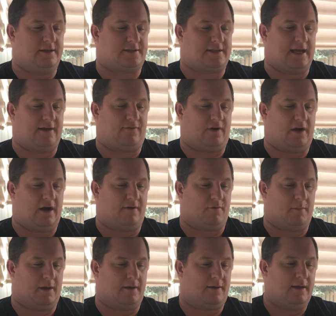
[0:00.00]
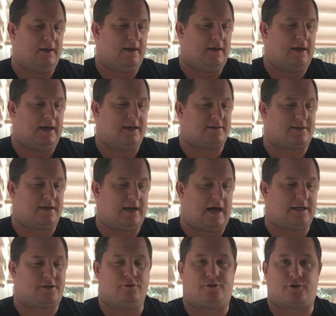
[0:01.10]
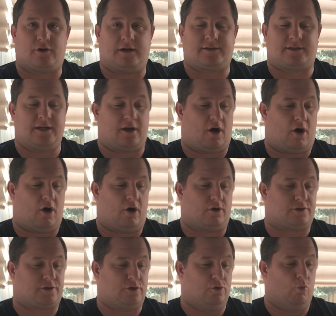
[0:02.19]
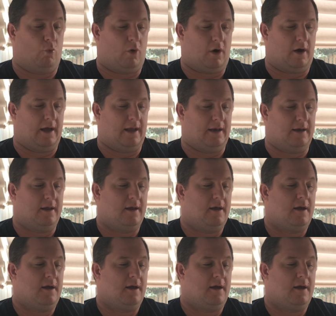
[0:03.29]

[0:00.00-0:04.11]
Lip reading: and safe government is not to trust it all to one,